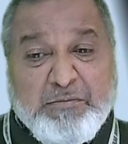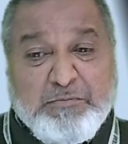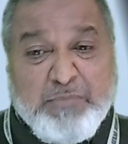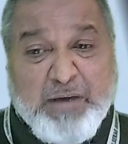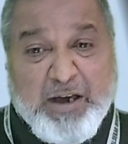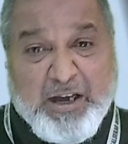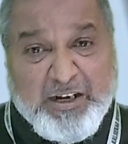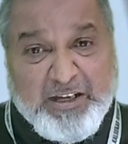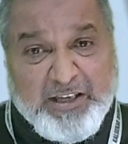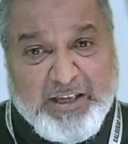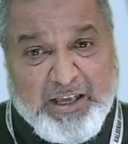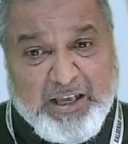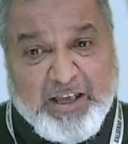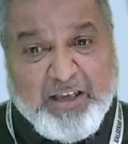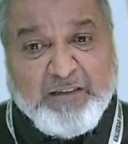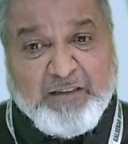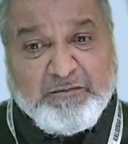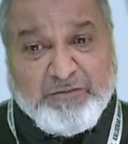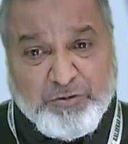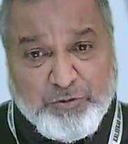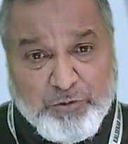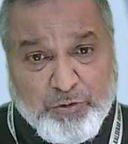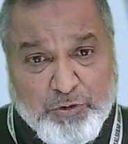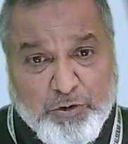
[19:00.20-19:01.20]
marking.
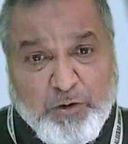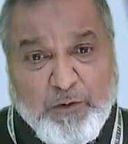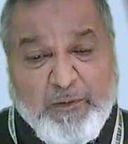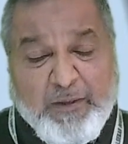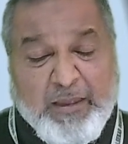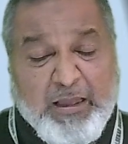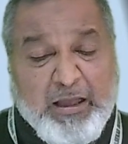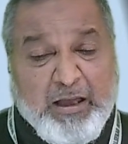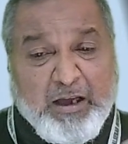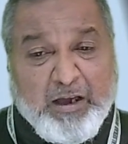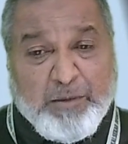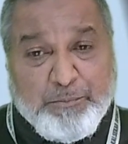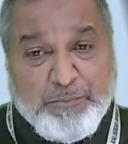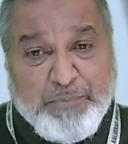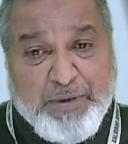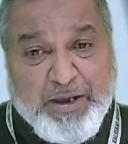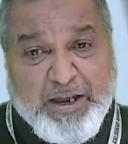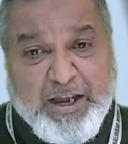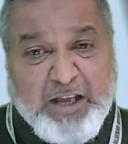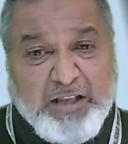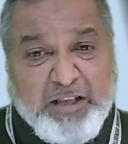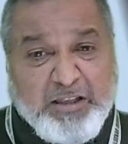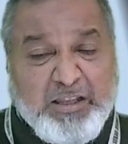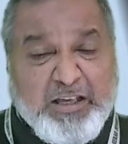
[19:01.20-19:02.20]
So
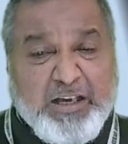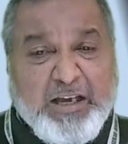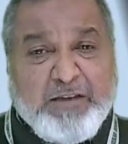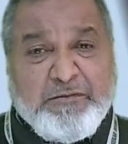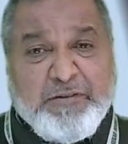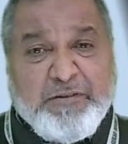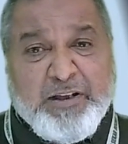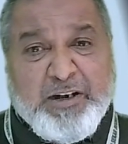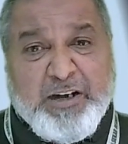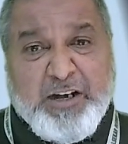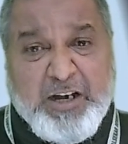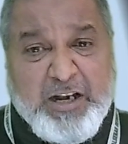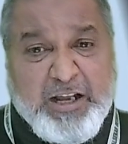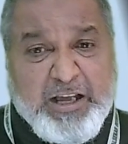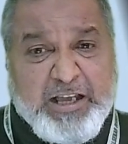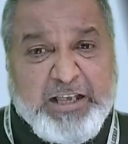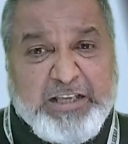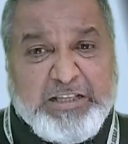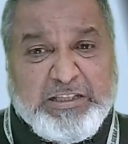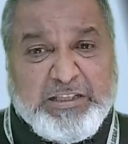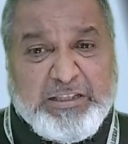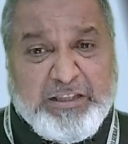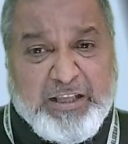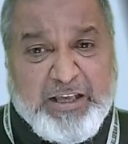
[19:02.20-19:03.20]
make the
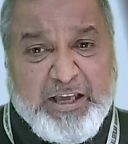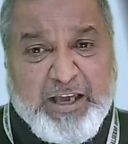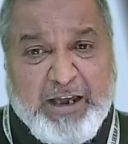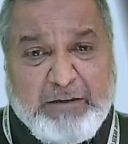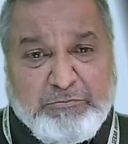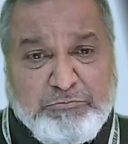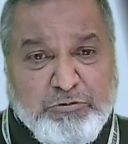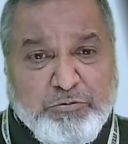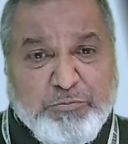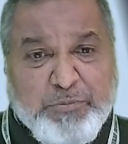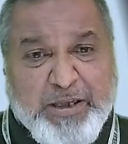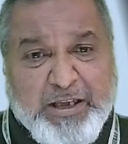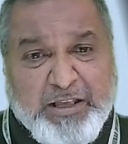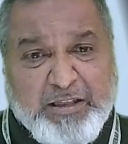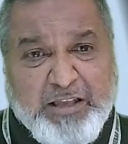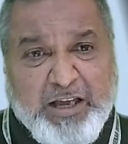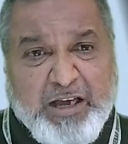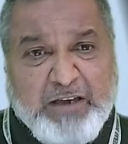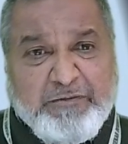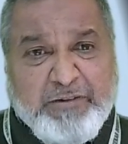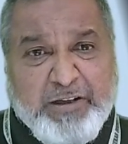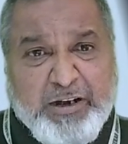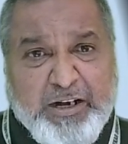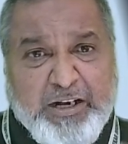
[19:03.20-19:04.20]
awareness, they have to make
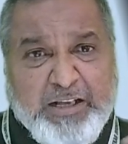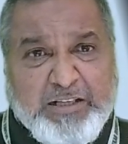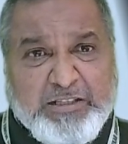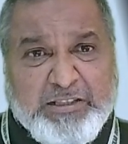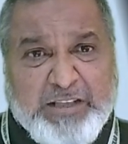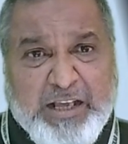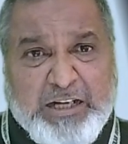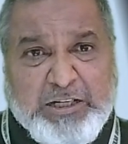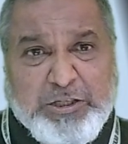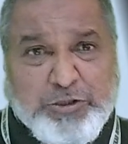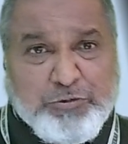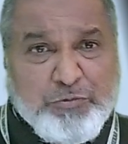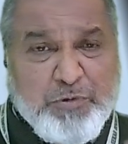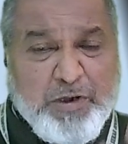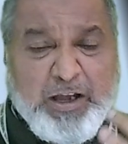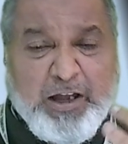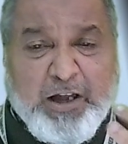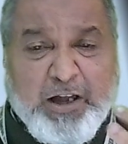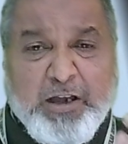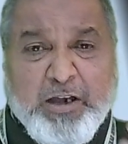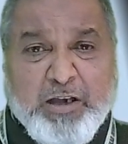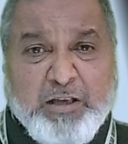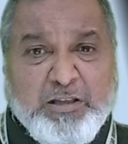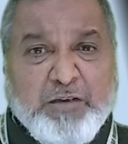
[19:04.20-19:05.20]
the awareness. That's
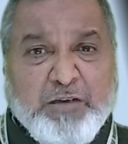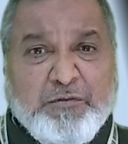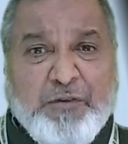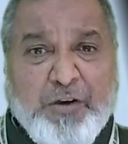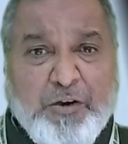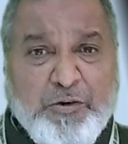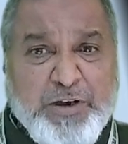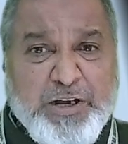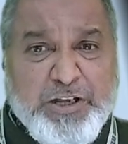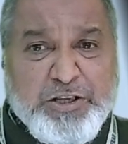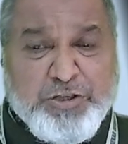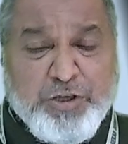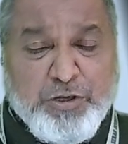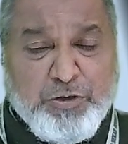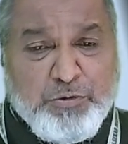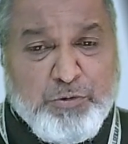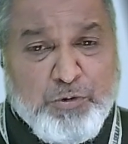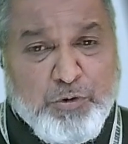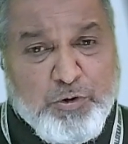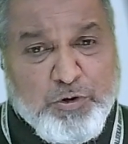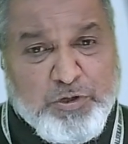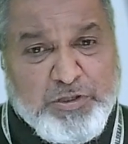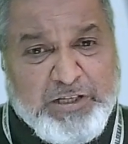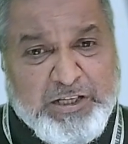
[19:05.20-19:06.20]
why the foundation
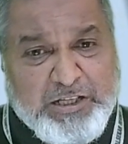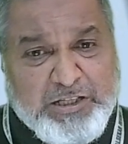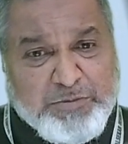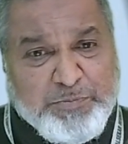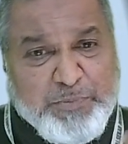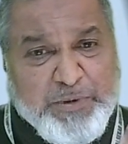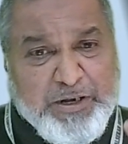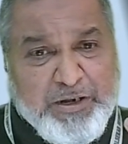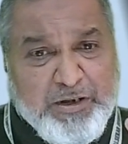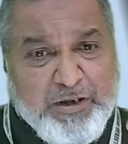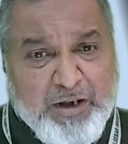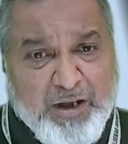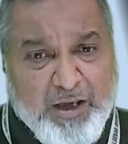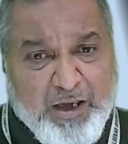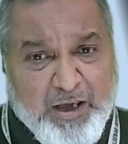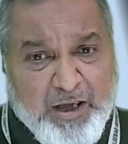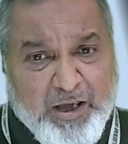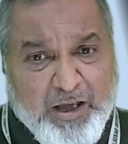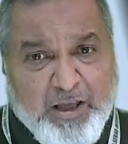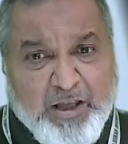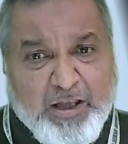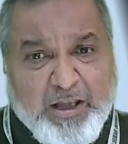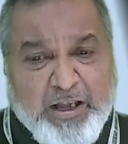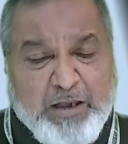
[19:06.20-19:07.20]
course has been
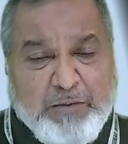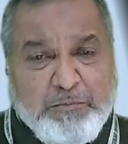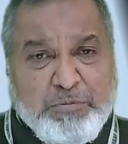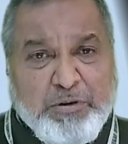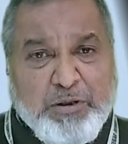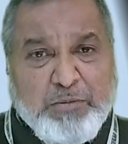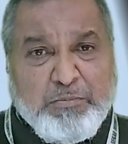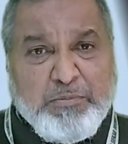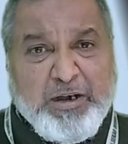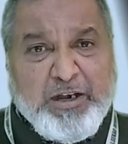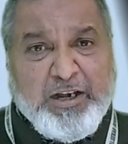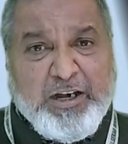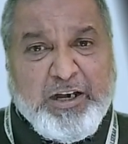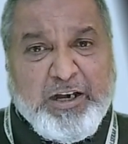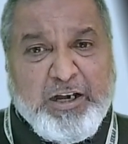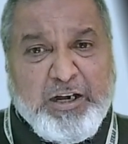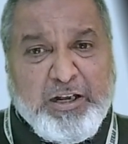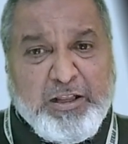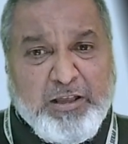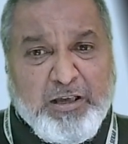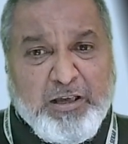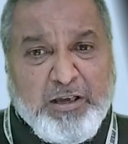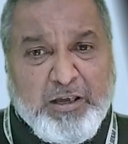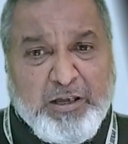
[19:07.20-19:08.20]
implemented
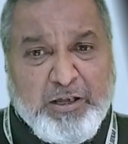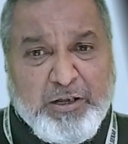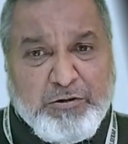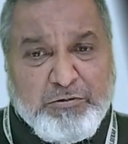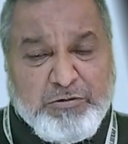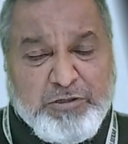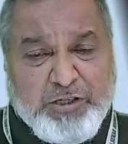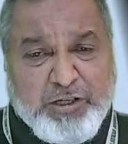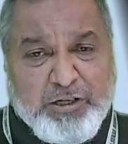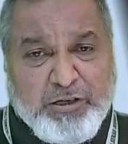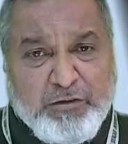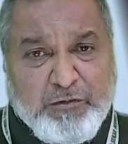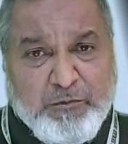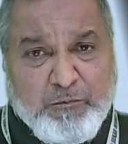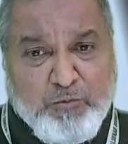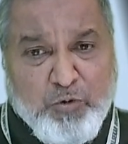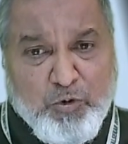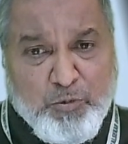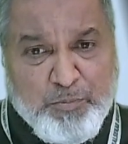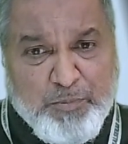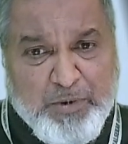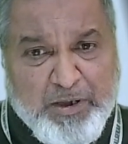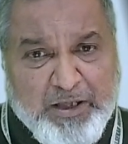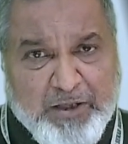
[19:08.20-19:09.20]
in the University of
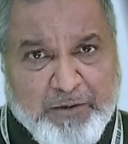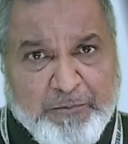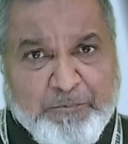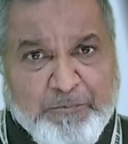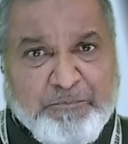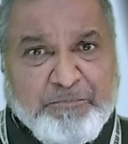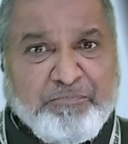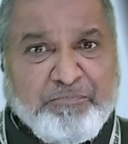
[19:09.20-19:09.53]
Mumbai.